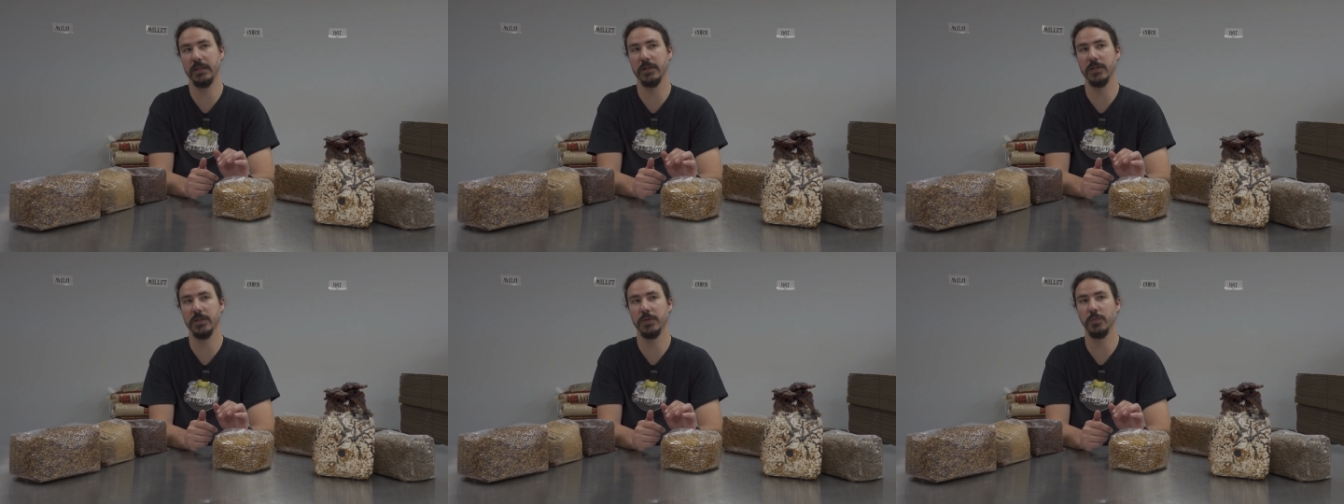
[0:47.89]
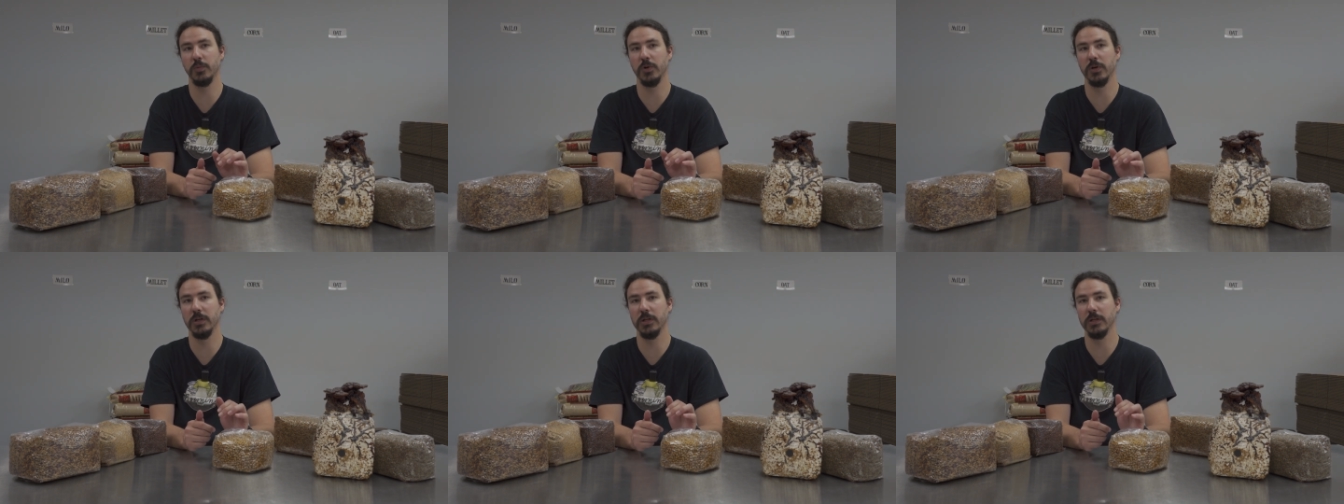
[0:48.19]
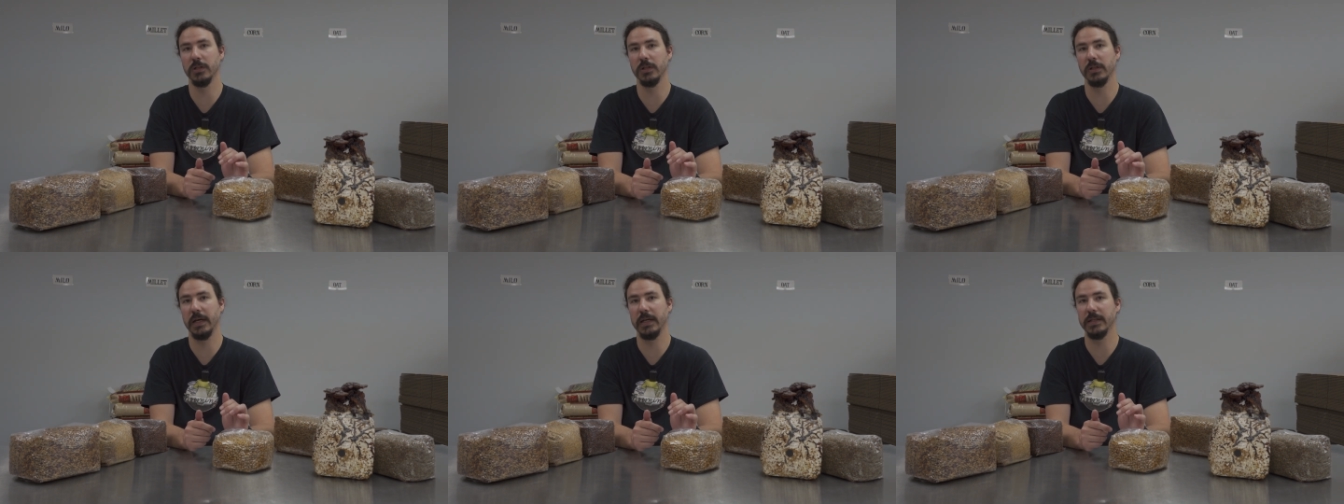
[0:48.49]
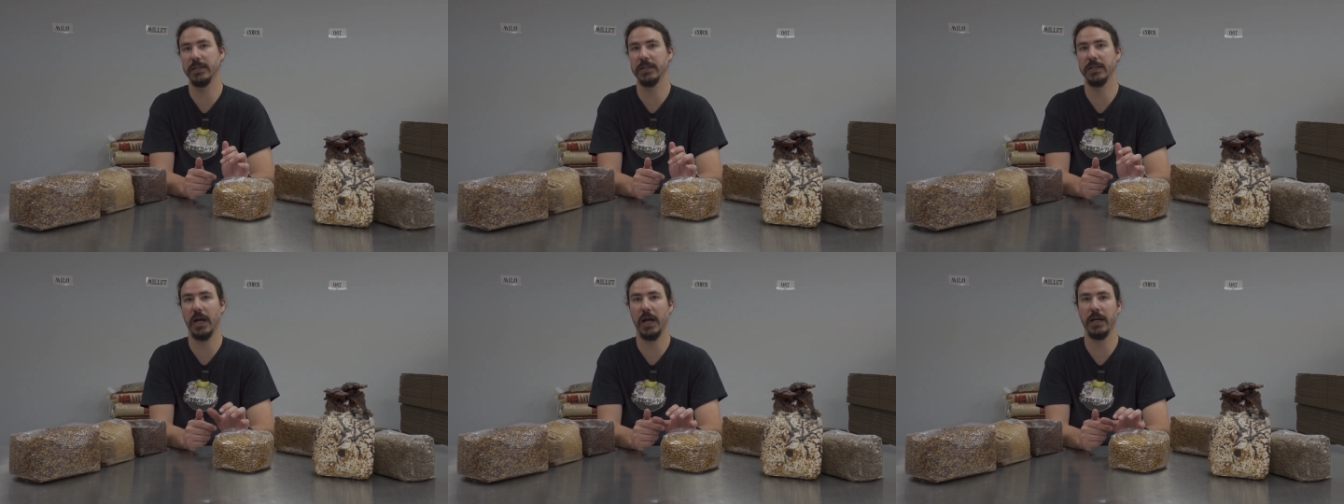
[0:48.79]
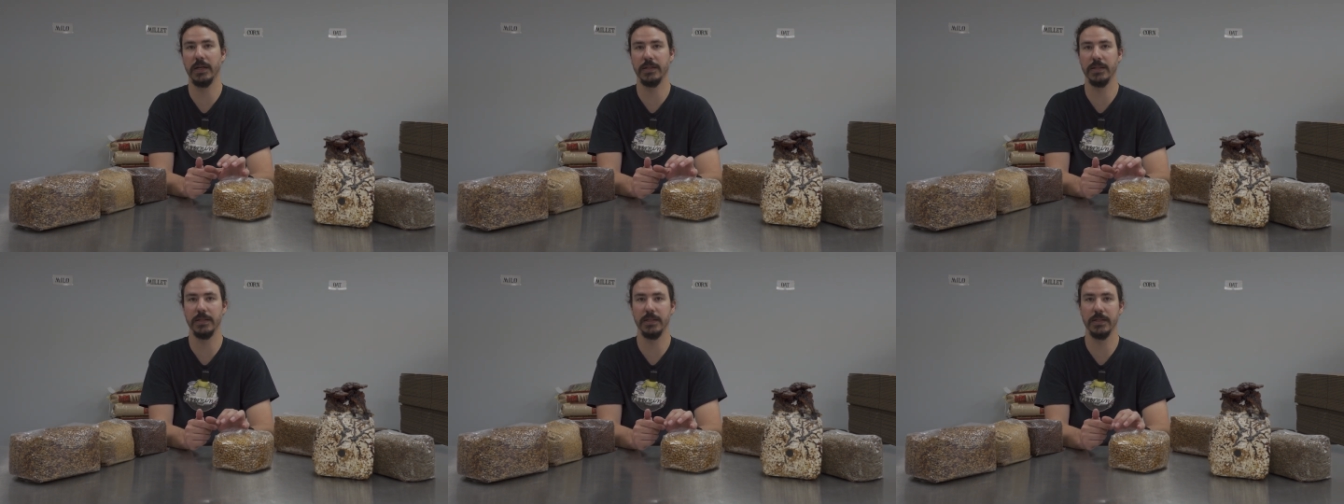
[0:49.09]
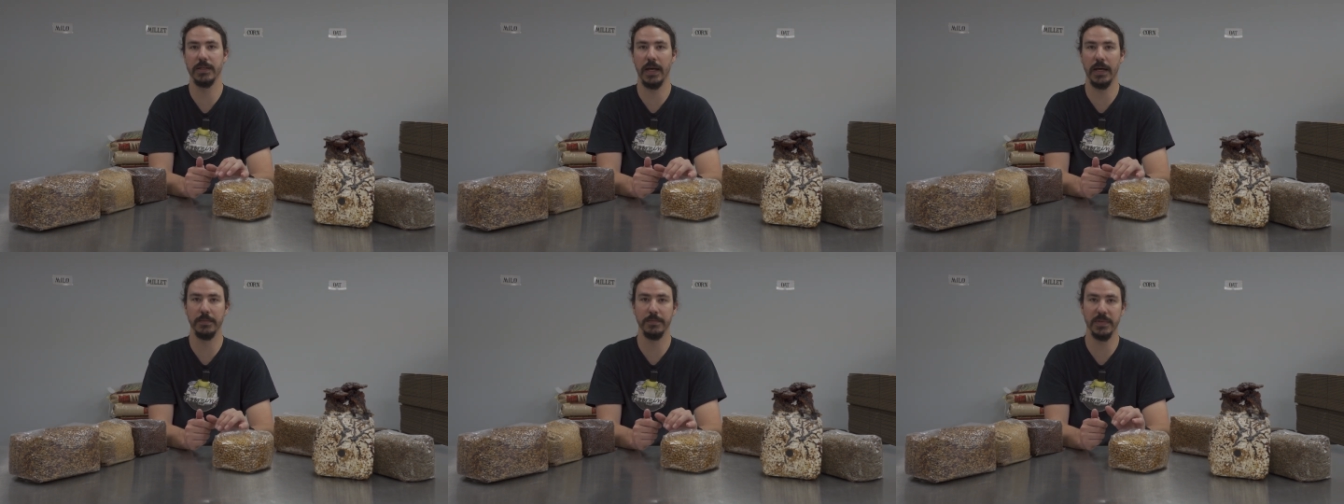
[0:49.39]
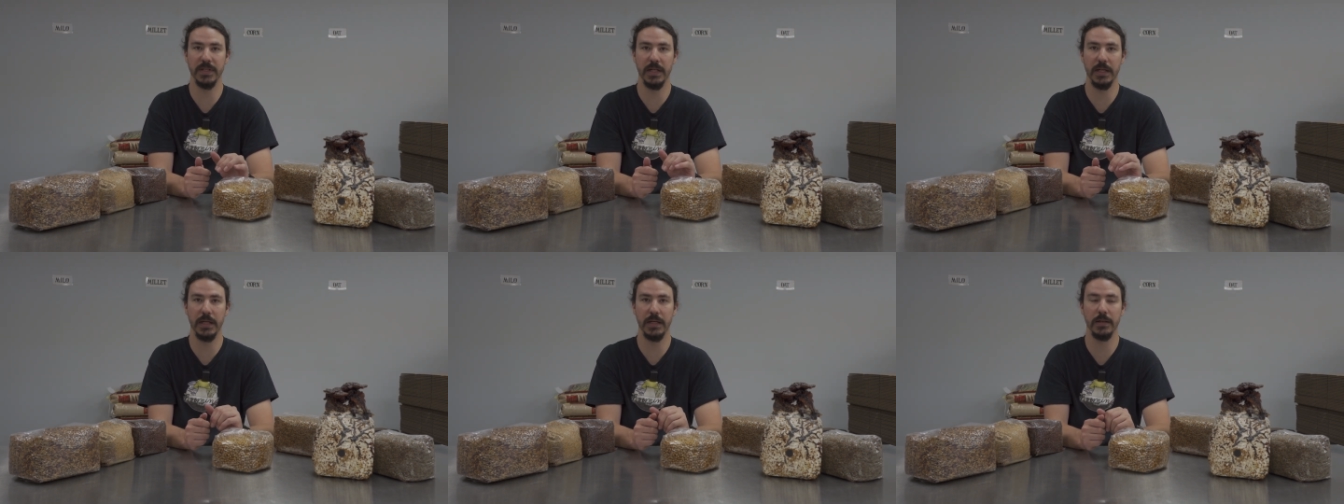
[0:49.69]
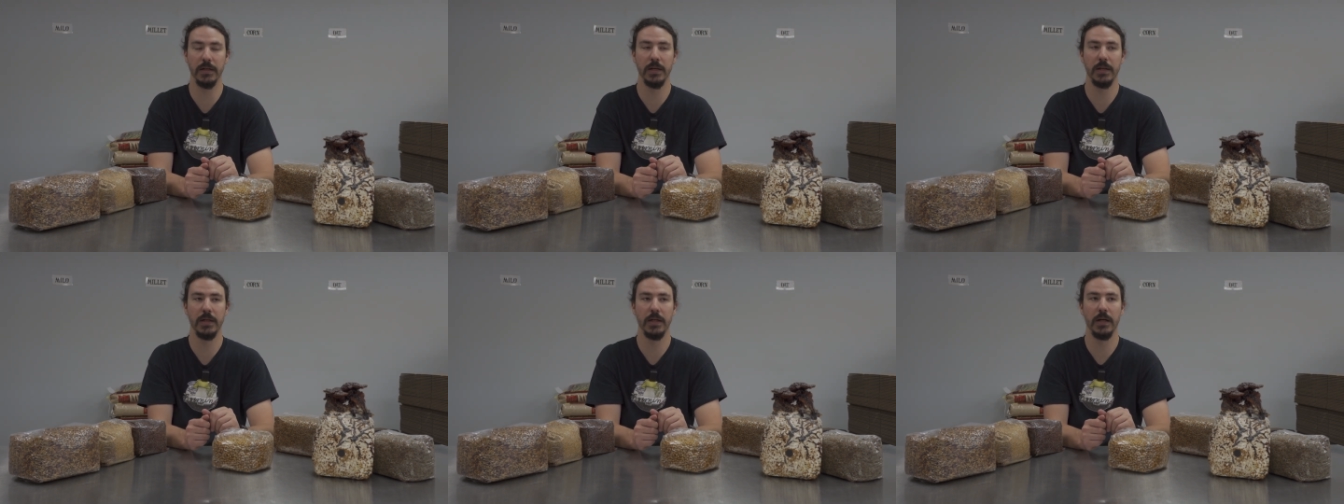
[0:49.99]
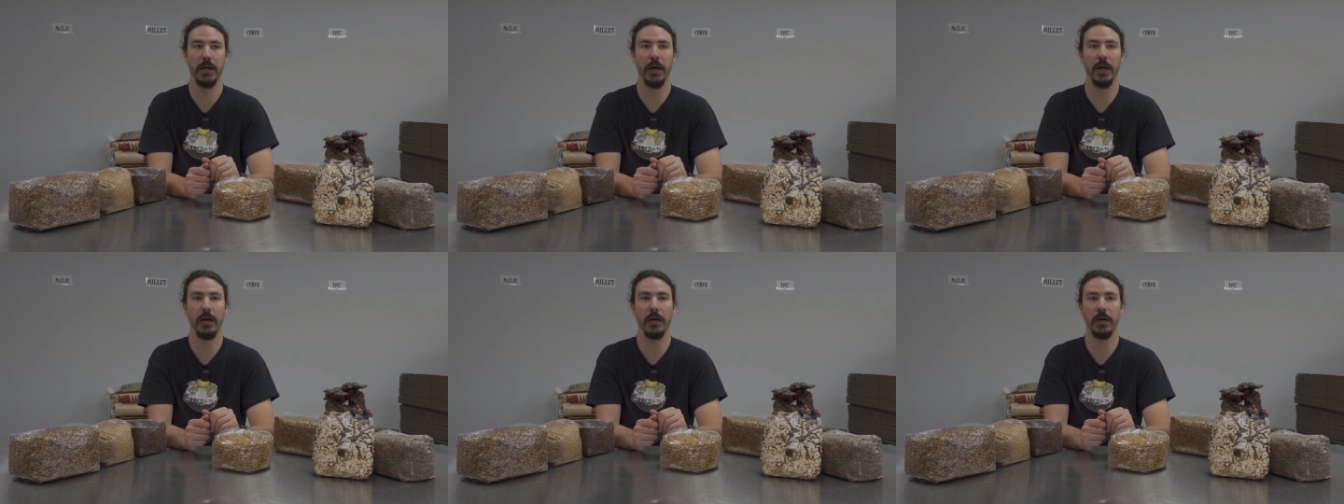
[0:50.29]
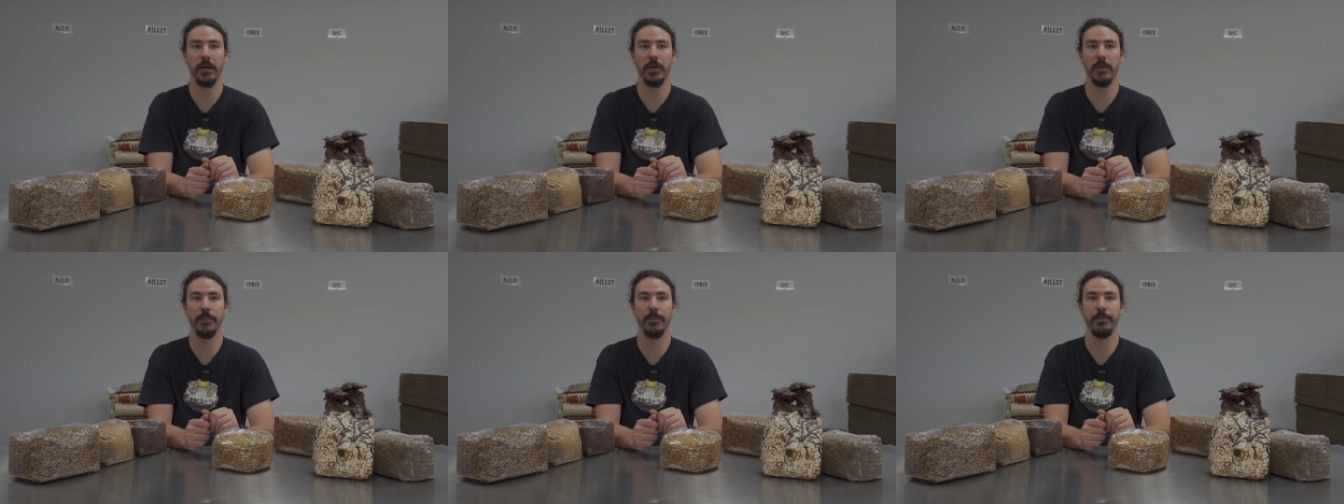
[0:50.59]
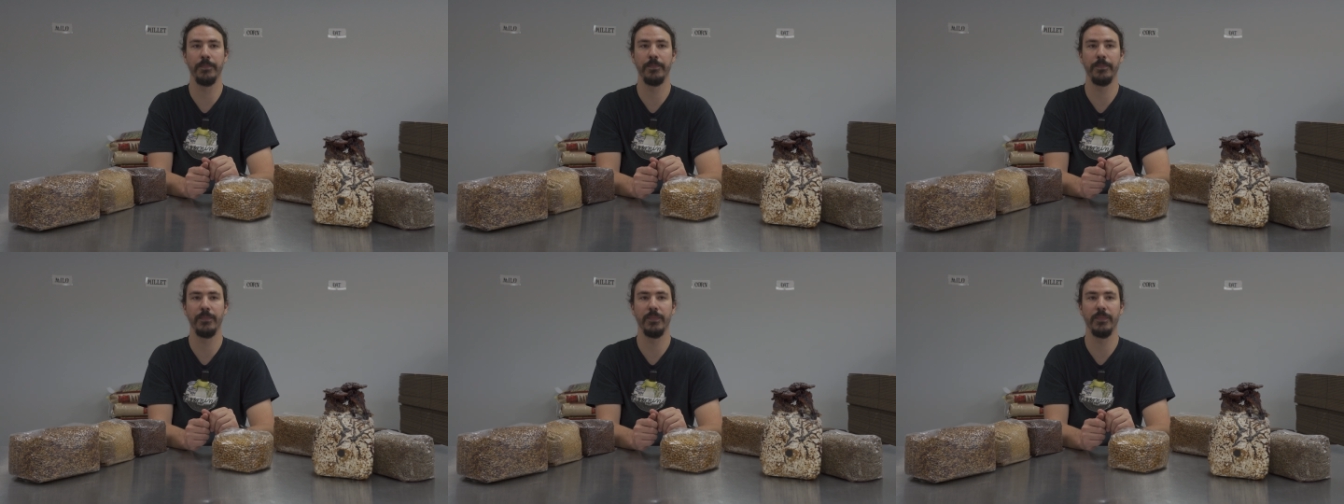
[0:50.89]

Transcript: There's more like stalks and stems in it. Um,